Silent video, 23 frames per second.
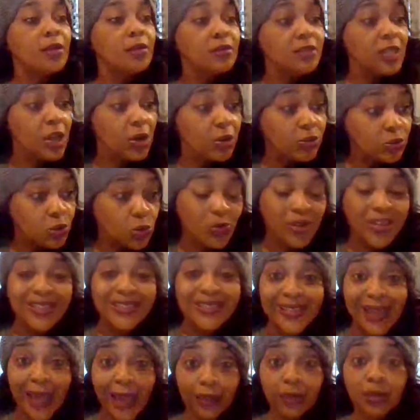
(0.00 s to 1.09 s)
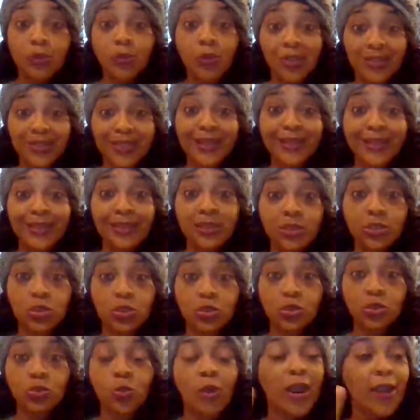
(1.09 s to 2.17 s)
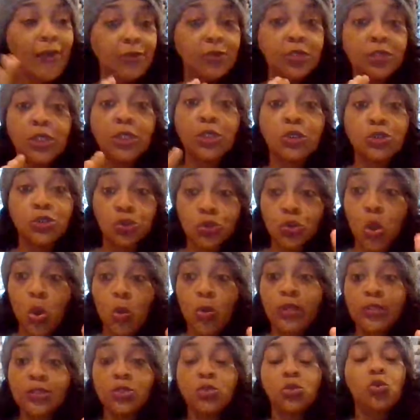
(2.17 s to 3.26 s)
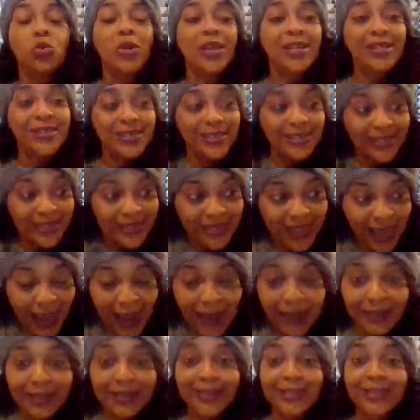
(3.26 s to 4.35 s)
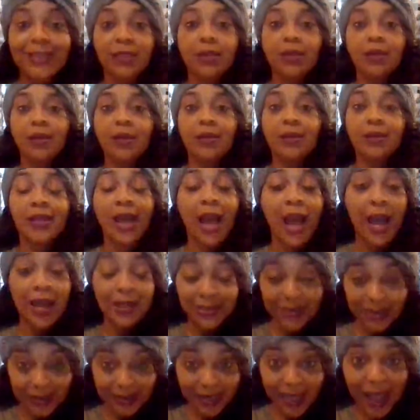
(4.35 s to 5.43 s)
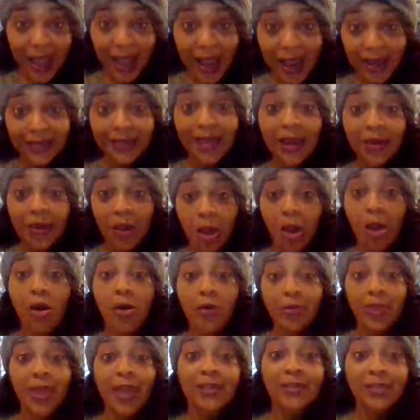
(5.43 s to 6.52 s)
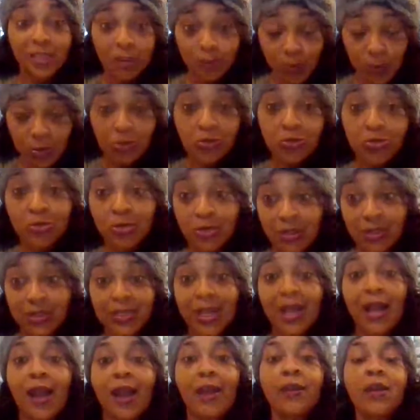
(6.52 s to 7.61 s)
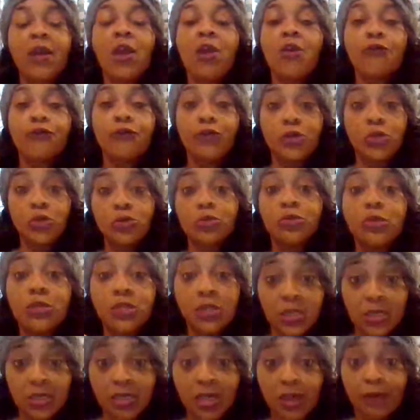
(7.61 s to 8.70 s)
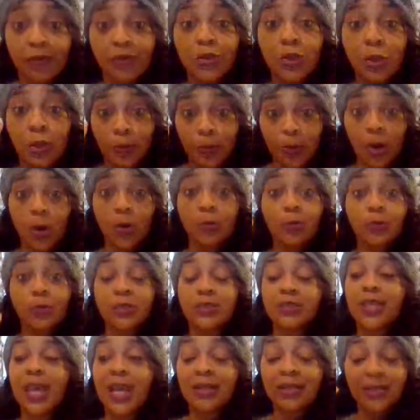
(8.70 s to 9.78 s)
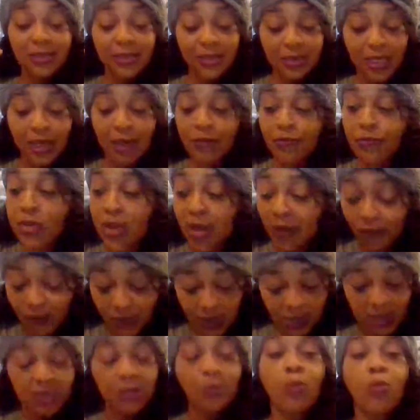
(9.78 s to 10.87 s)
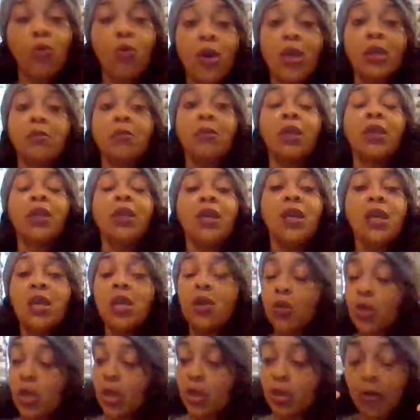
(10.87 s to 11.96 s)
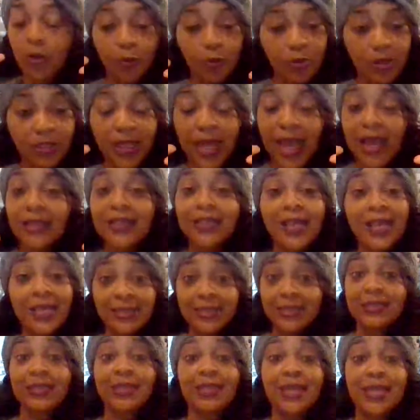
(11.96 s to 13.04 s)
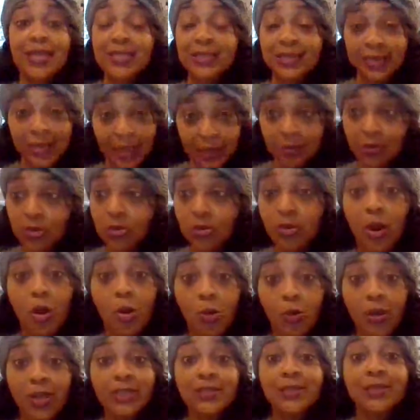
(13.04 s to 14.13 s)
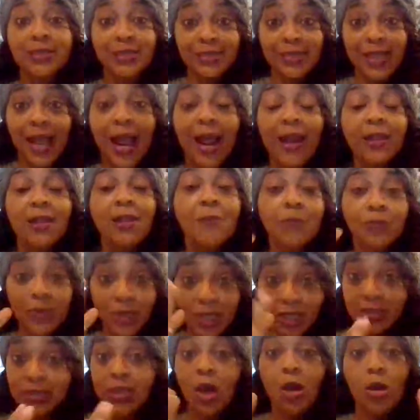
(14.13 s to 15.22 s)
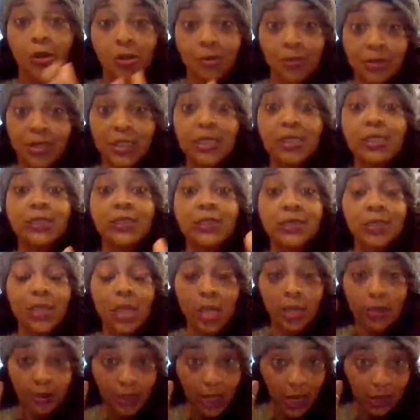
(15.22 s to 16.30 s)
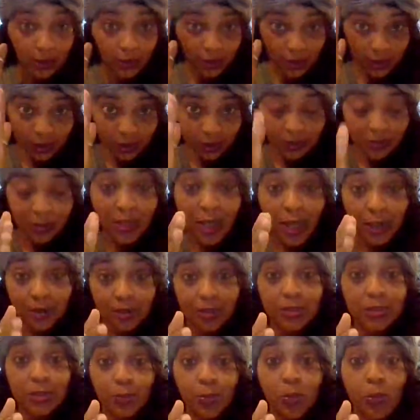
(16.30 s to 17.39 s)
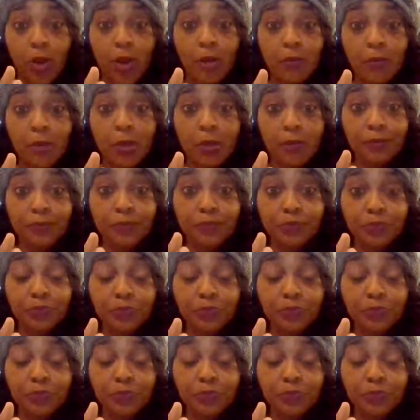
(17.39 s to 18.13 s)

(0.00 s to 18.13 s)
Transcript: They're doing exactly what they needed to do. Everything that you're going through is exactly God designed all that, the spiritual design, for you to discover your purpose. That discovery of disappointment, it will be that destiny. Is that, you know, it's designed. There's all them D's. That dis, that disappointment